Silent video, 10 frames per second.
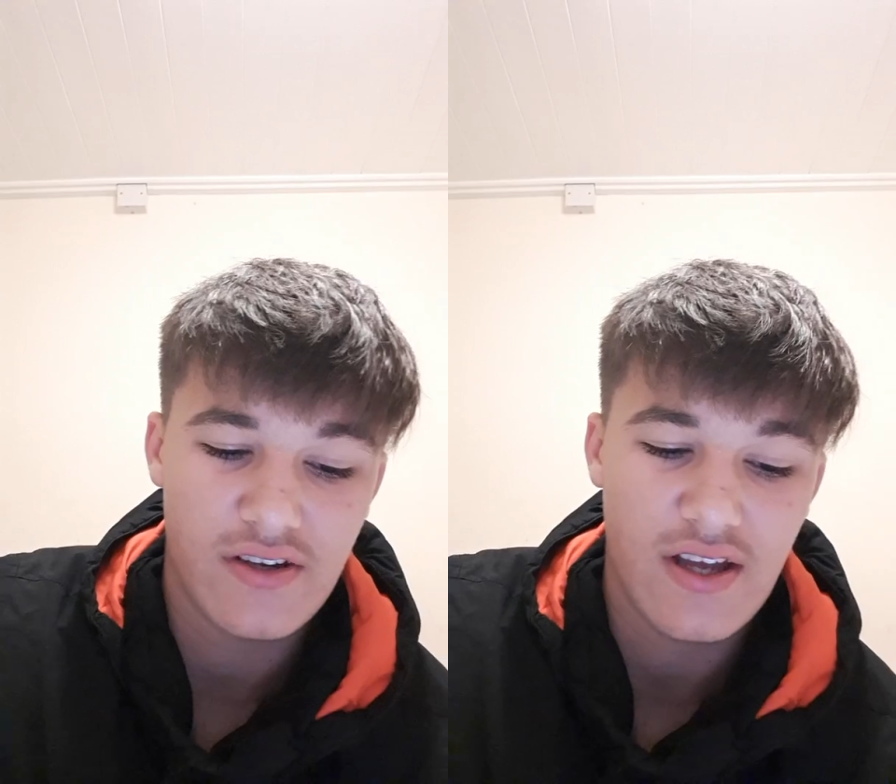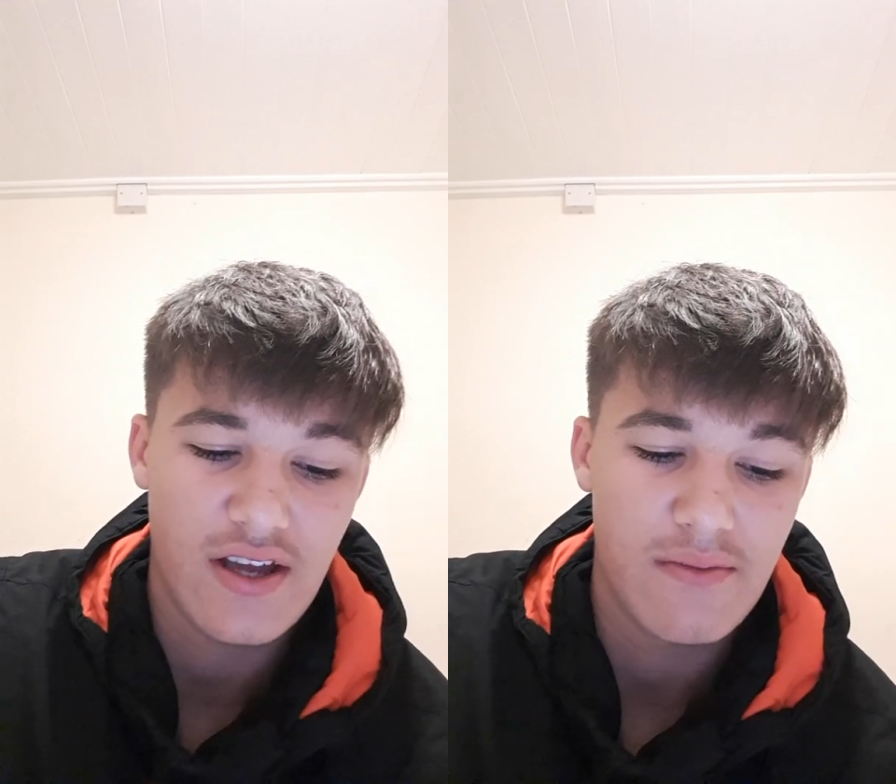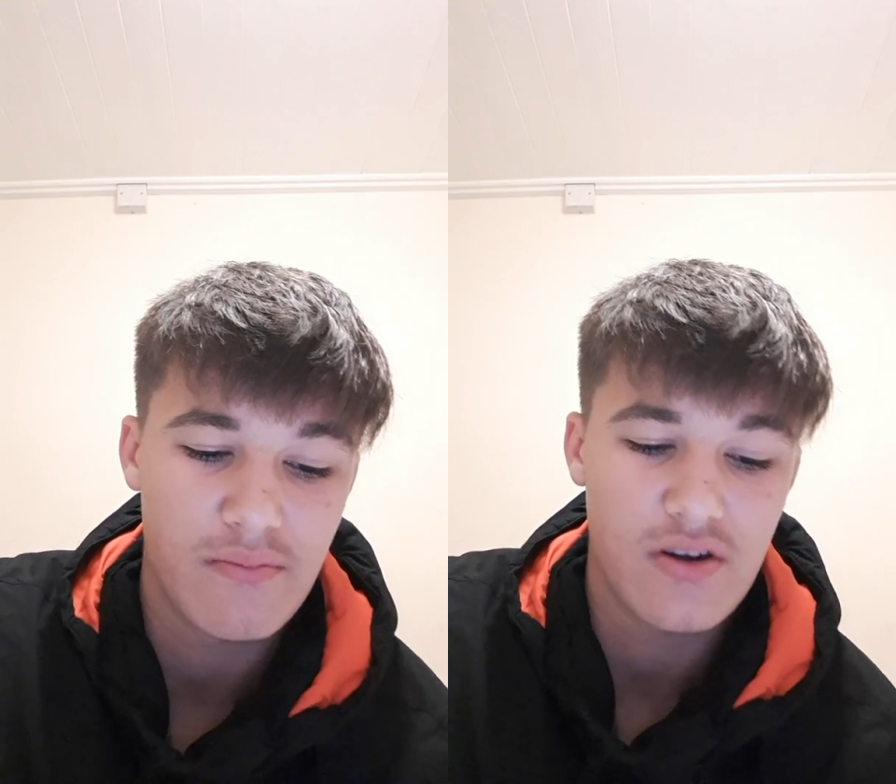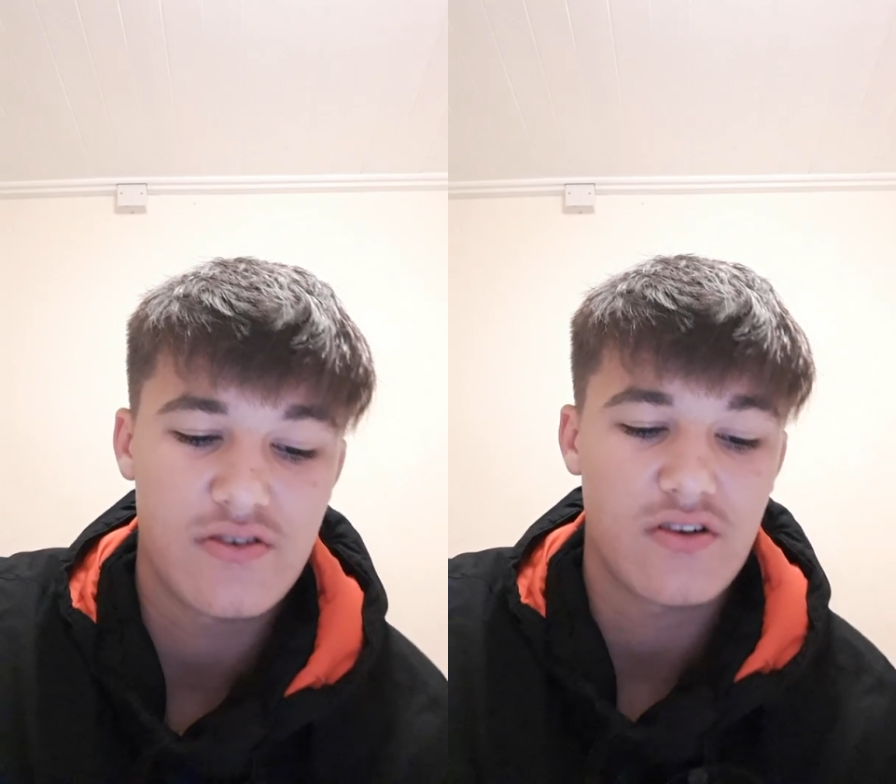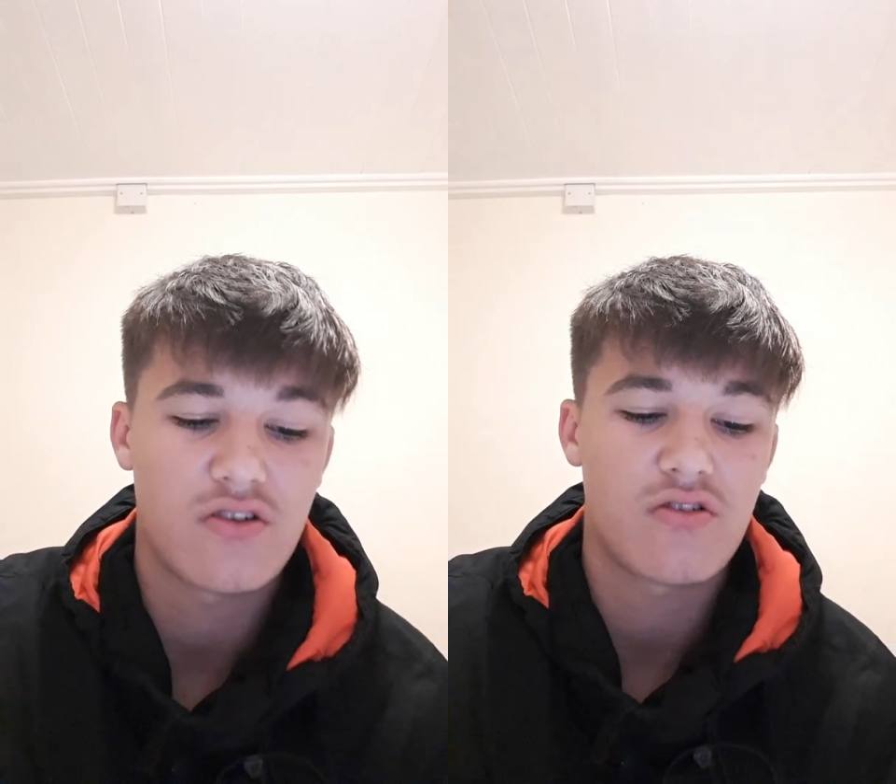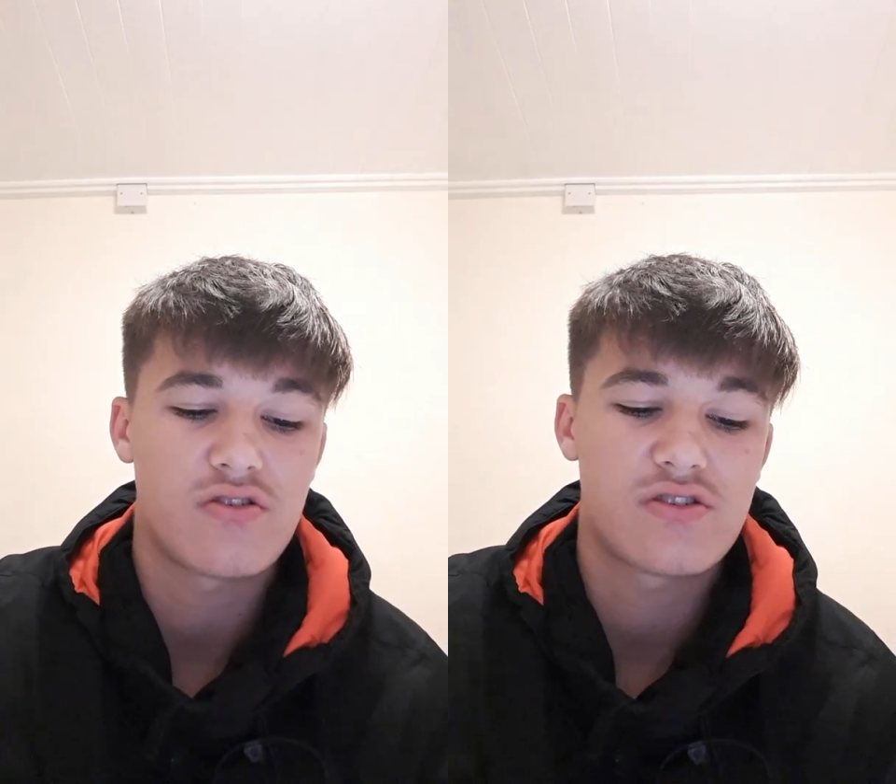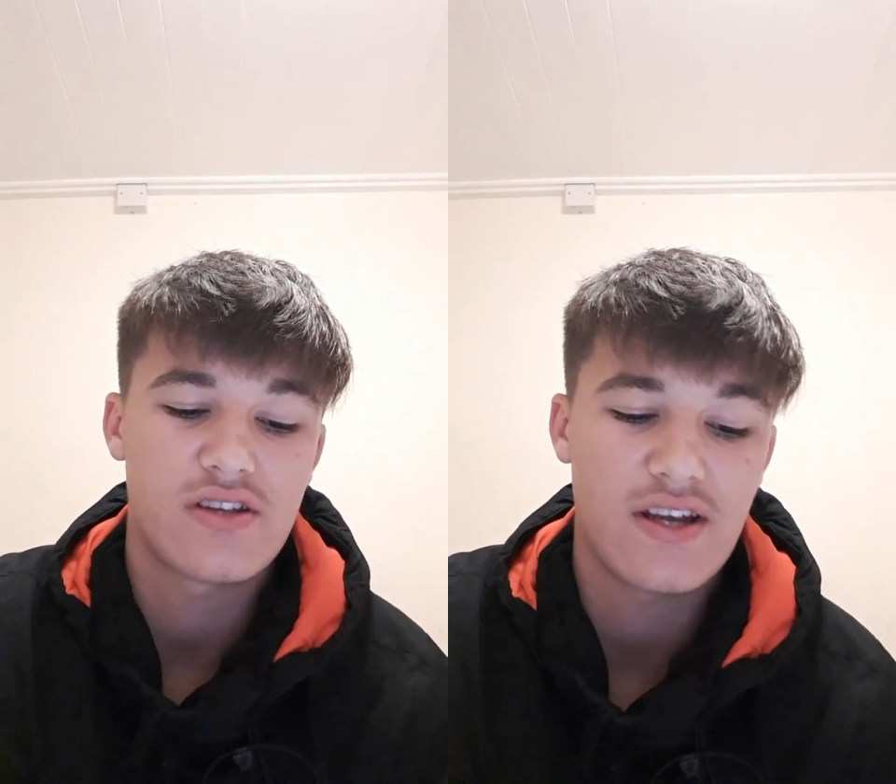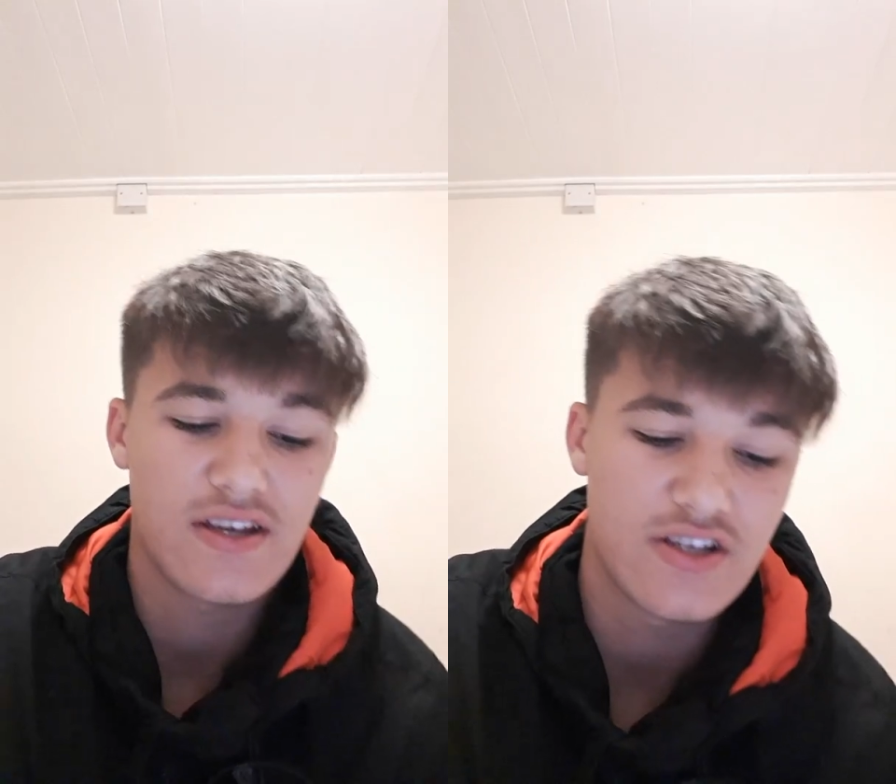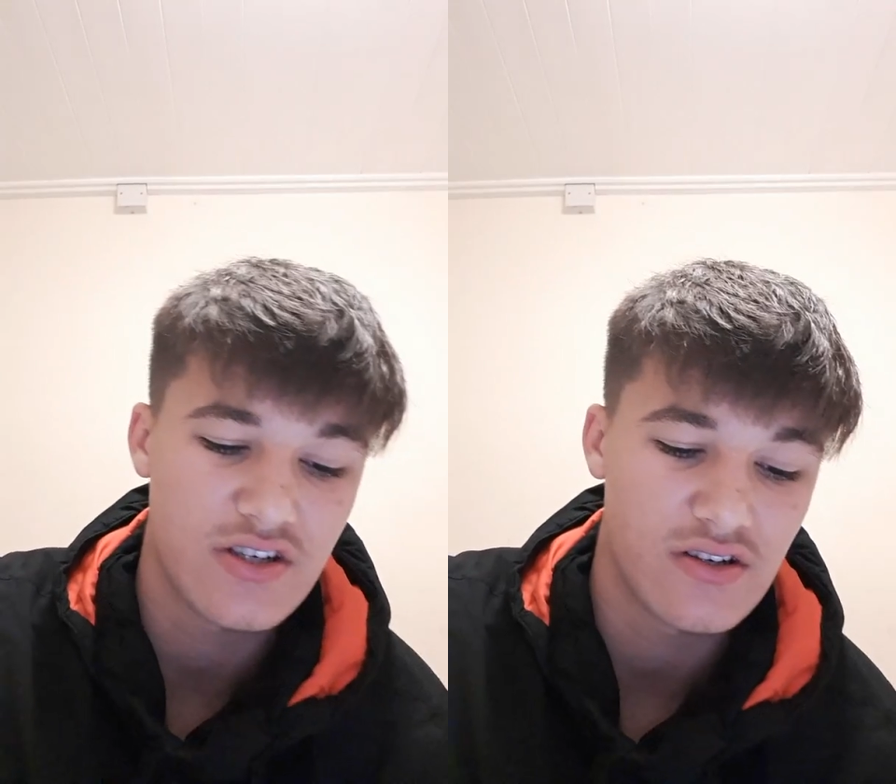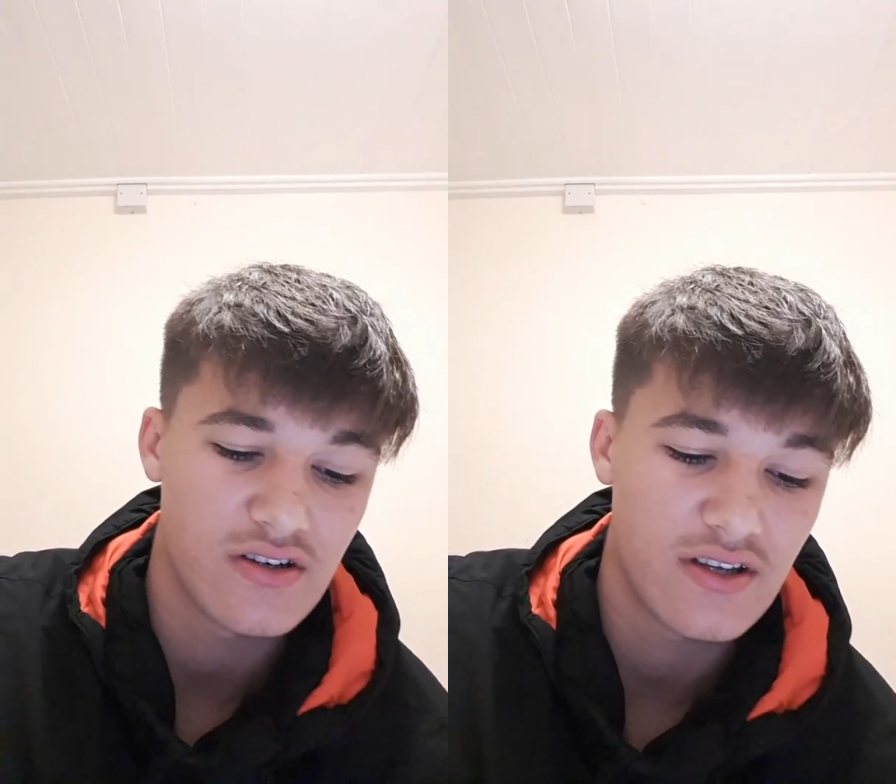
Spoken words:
Cambridge across the nation